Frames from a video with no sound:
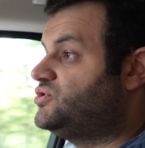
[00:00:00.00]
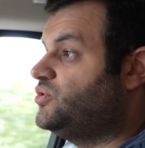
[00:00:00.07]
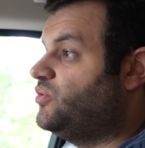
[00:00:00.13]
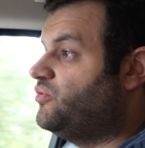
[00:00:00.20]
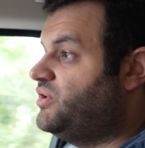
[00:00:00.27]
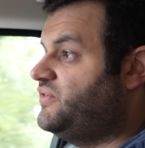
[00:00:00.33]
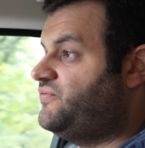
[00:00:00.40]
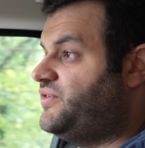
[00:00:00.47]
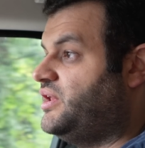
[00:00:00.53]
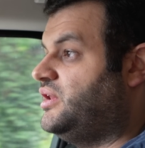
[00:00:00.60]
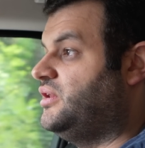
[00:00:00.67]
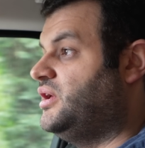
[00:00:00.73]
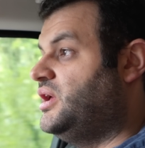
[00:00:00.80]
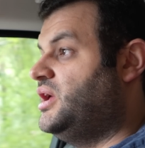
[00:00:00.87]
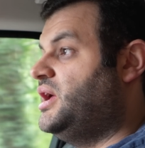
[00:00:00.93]
to
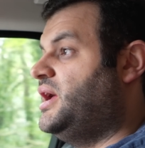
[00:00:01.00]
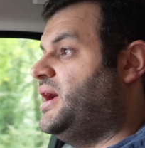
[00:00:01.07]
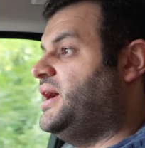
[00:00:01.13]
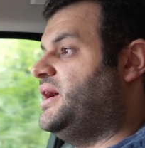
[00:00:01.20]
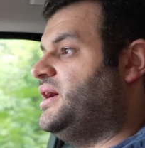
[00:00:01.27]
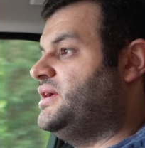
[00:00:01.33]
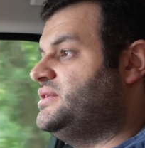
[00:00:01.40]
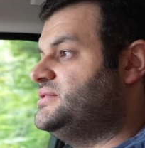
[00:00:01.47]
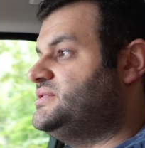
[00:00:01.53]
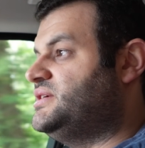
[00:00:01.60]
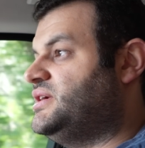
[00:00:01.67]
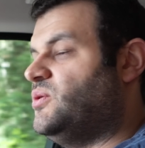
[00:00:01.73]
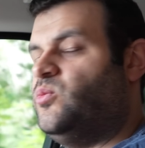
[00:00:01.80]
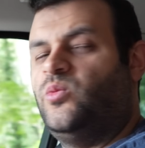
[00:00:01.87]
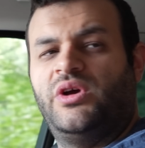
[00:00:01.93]
refill. And
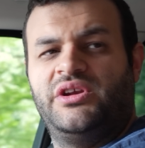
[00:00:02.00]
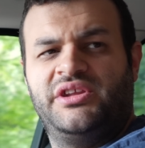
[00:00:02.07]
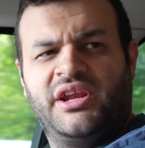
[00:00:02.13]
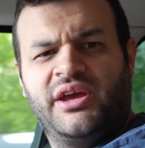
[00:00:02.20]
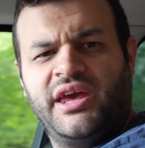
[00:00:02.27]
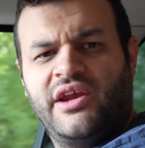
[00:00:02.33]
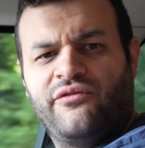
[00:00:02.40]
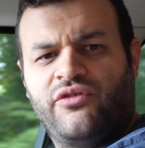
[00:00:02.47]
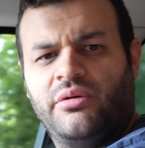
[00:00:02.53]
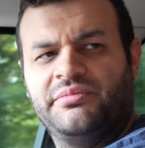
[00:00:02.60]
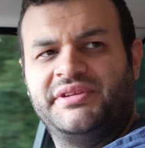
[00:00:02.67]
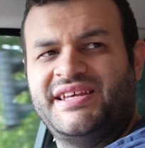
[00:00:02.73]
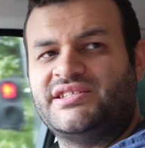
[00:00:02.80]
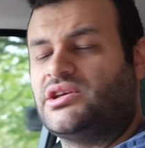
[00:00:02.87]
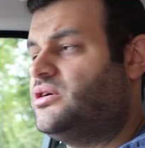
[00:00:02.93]
where did you get it from?
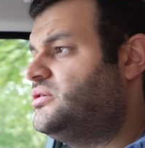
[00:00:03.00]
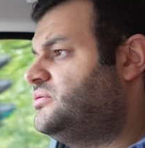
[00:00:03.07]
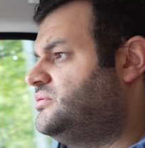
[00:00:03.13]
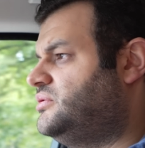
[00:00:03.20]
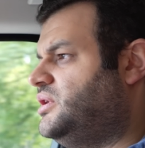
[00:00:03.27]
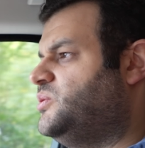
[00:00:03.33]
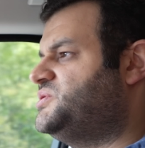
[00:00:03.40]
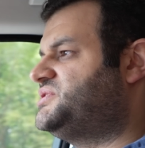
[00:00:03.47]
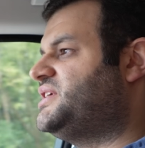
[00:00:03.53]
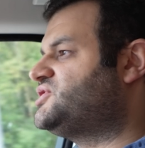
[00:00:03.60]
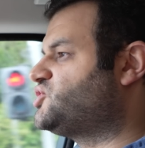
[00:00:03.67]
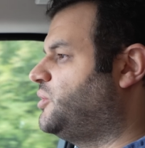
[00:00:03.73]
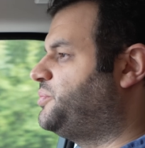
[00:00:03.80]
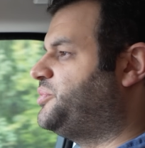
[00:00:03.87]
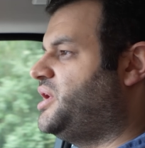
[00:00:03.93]
Tesco? It was
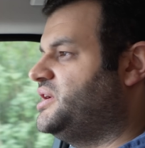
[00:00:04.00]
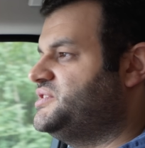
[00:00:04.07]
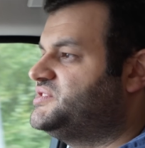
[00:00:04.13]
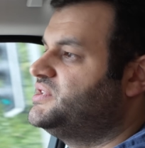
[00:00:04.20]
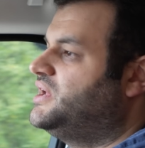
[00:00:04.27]
Tesco price.